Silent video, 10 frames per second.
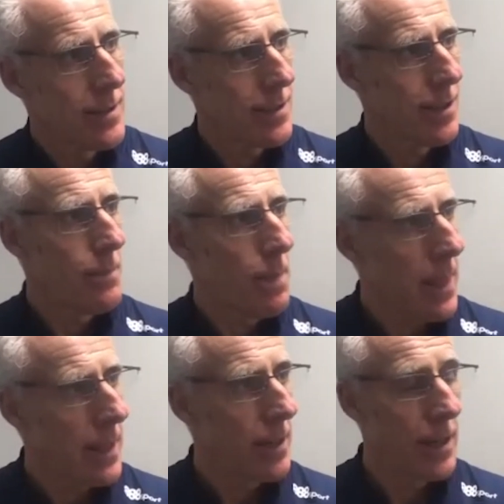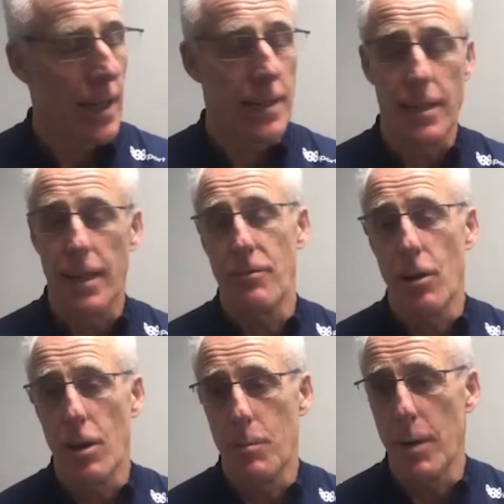you know, I didn't even
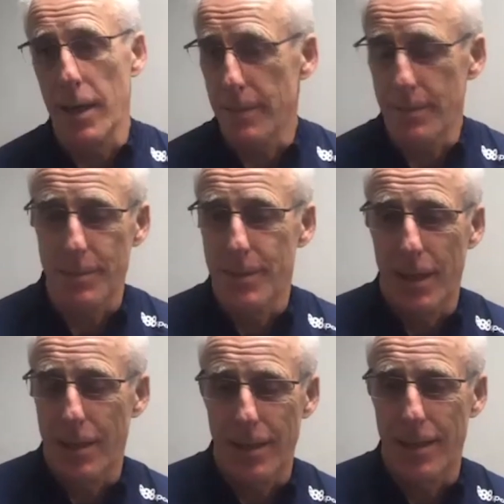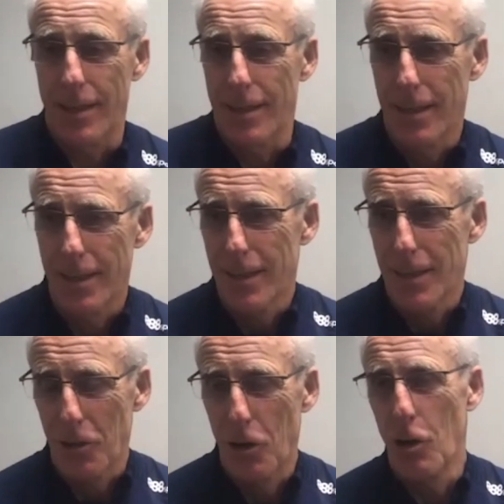know about the the
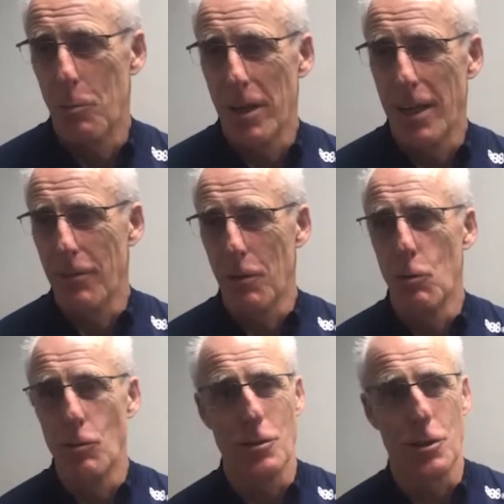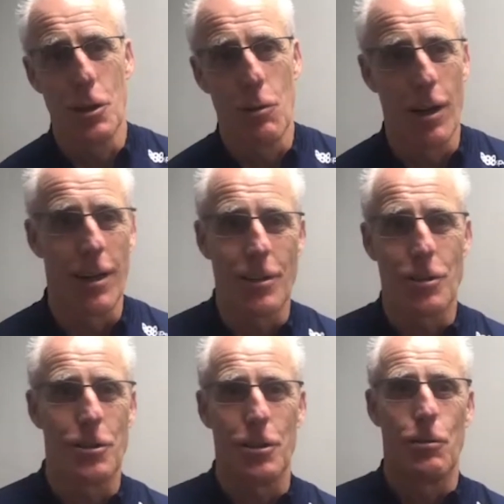nobody had ever won two or
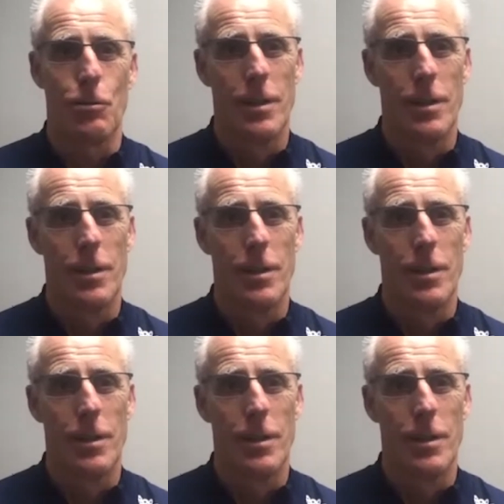lost two,